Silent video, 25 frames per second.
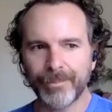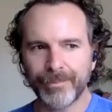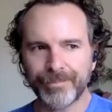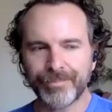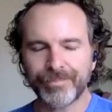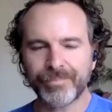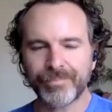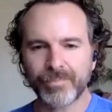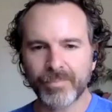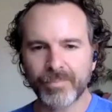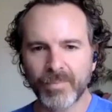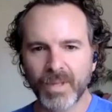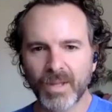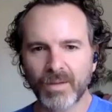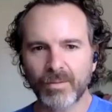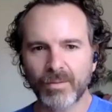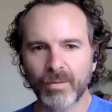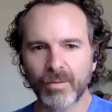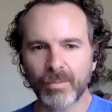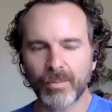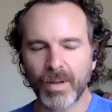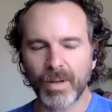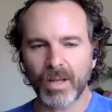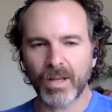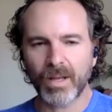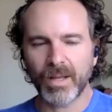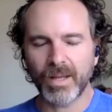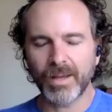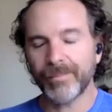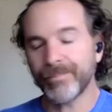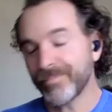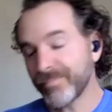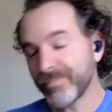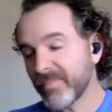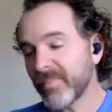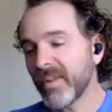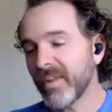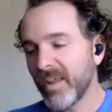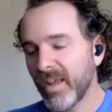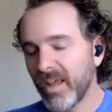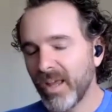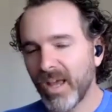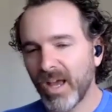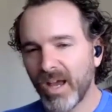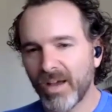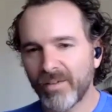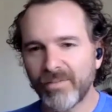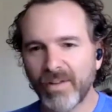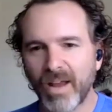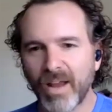Yeah.
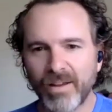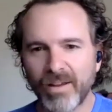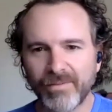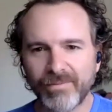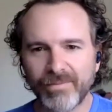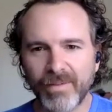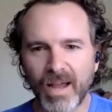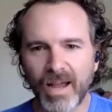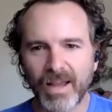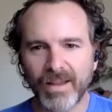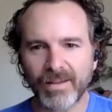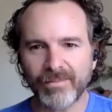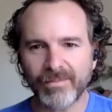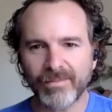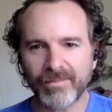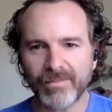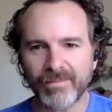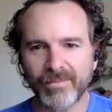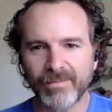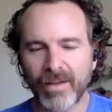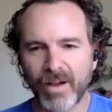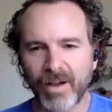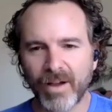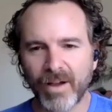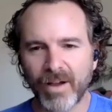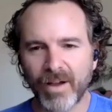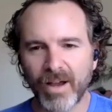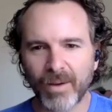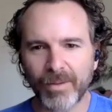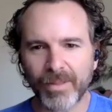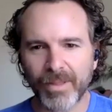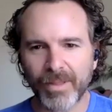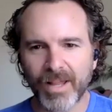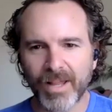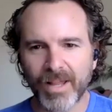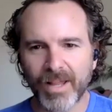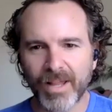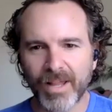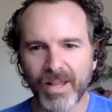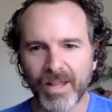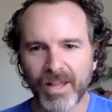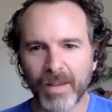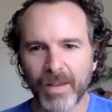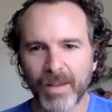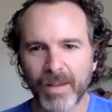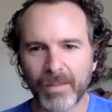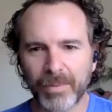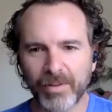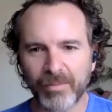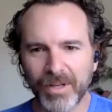I've hung out with a couple of
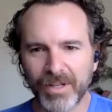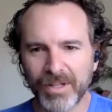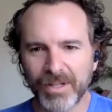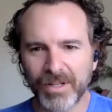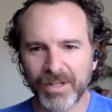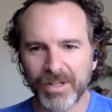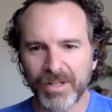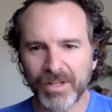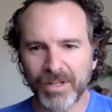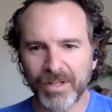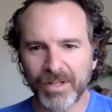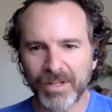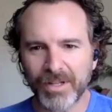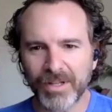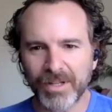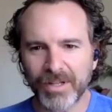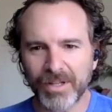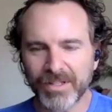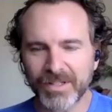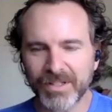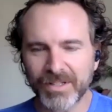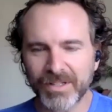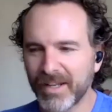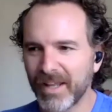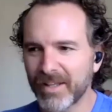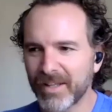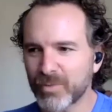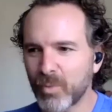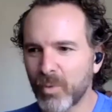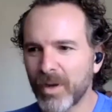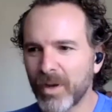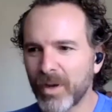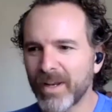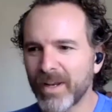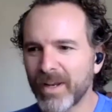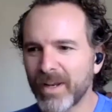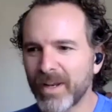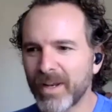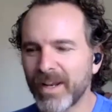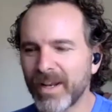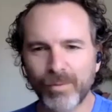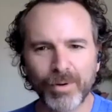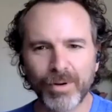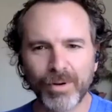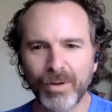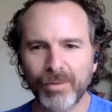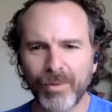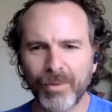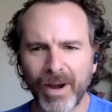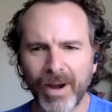Marines and this one guy, Rudy
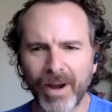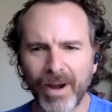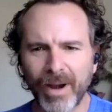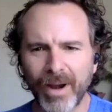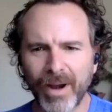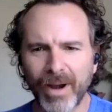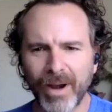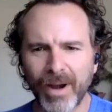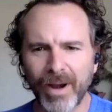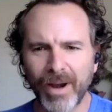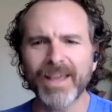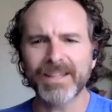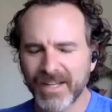Reyes,